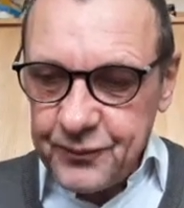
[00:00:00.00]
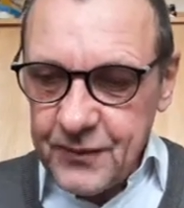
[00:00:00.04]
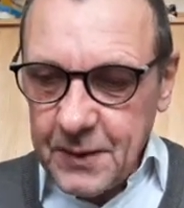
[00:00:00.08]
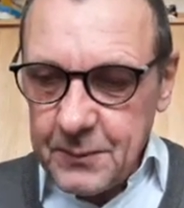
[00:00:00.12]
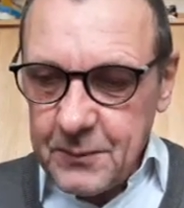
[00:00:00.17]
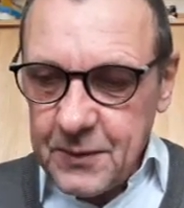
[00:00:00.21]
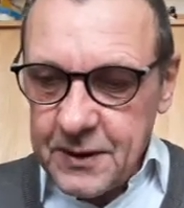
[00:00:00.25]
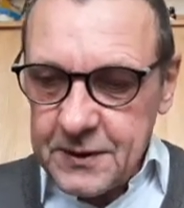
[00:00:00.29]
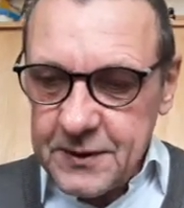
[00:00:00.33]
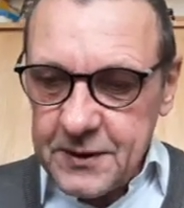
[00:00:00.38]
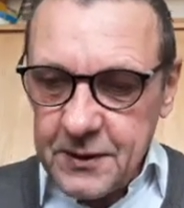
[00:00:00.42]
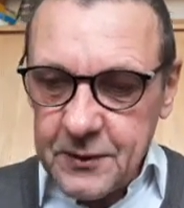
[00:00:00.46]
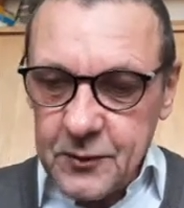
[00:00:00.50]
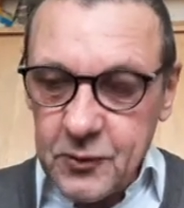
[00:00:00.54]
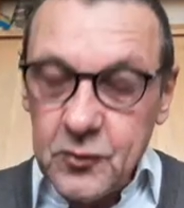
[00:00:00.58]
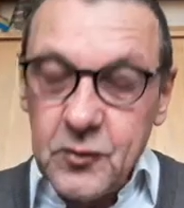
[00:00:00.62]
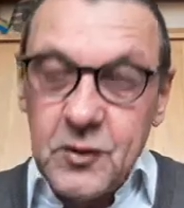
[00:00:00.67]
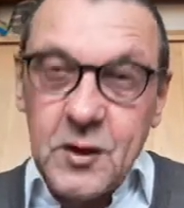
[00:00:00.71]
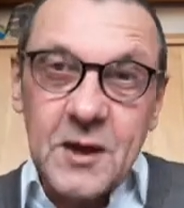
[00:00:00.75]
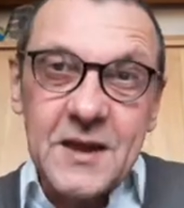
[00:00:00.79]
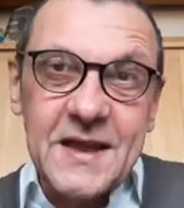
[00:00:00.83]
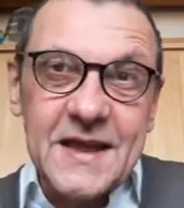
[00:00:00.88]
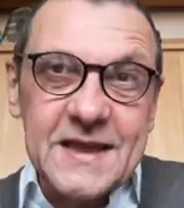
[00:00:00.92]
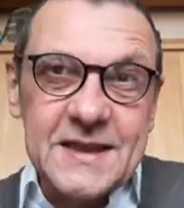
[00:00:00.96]
but do
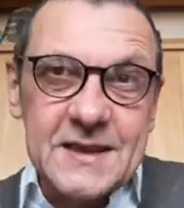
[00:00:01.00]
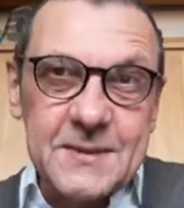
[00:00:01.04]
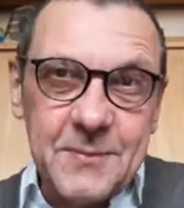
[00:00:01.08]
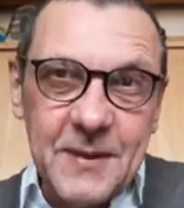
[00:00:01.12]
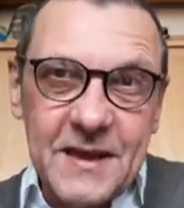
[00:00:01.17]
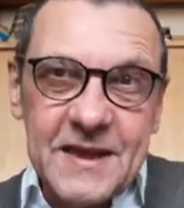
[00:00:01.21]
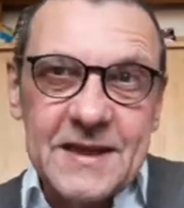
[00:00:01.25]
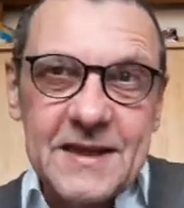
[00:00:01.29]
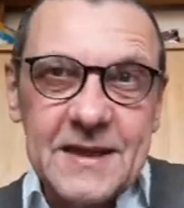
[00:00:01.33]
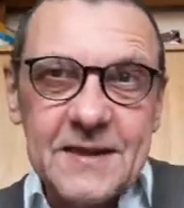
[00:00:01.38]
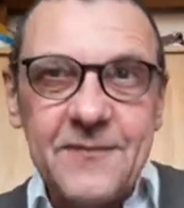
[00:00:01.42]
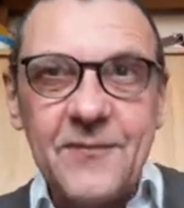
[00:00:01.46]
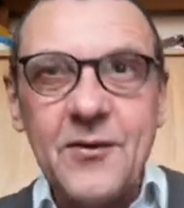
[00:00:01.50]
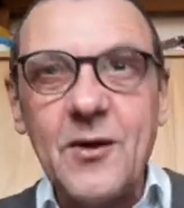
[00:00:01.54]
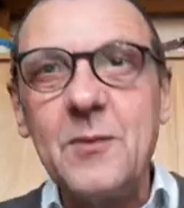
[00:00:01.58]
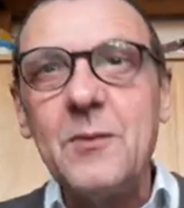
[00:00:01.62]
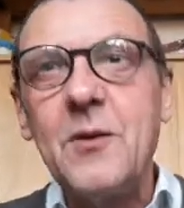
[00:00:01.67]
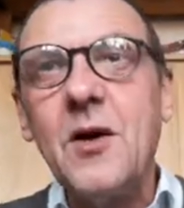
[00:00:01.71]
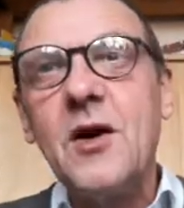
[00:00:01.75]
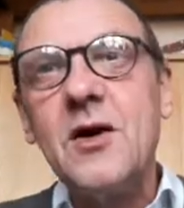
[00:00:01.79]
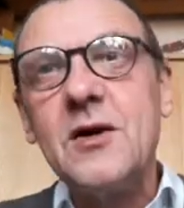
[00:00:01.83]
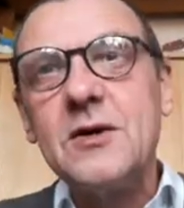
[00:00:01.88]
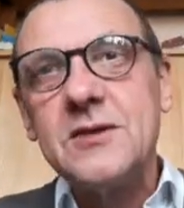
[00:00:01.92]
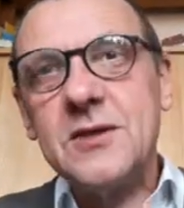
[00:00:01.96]
not expect it from
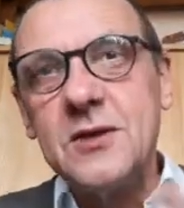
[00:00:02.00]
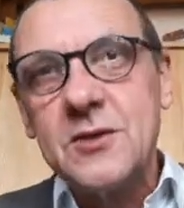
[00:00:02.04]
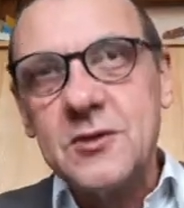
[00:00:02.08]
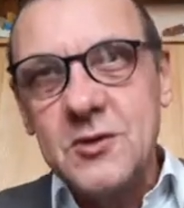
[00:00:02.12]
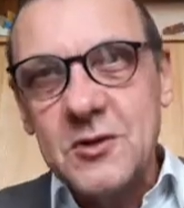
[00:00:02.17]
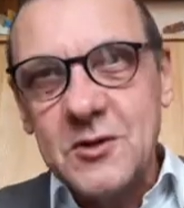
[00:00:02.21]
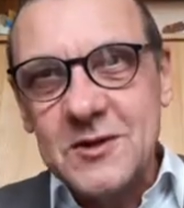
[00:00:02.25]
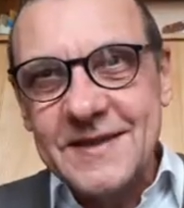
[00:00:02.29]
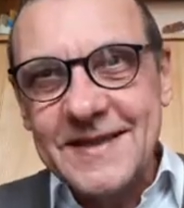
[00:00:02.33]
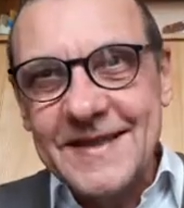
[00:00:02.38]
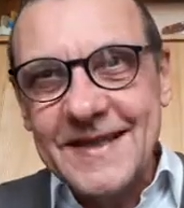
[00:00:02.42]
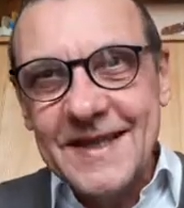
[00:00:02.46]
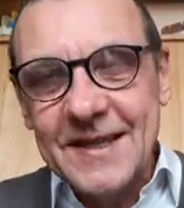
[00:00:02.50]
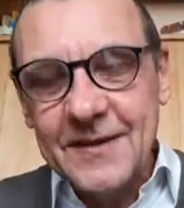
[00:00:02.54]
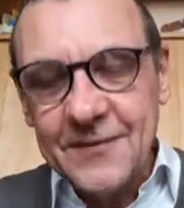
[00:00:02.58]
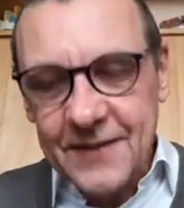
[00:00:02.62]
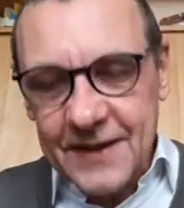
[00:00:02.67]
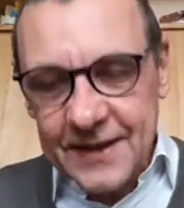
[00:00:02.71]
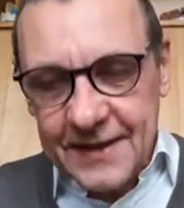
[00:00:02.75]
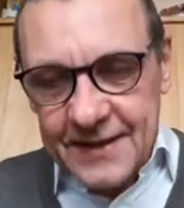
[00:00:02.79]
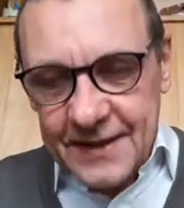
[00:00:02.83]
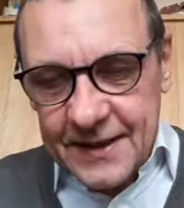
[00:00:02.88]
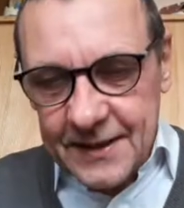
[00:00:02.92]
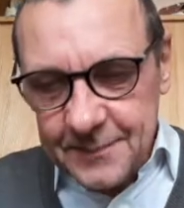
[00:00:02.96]
others. Just give
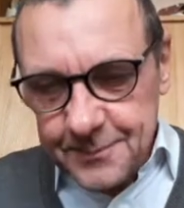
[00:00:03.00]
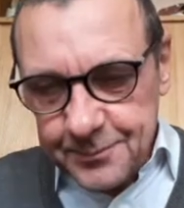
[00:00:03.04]
it.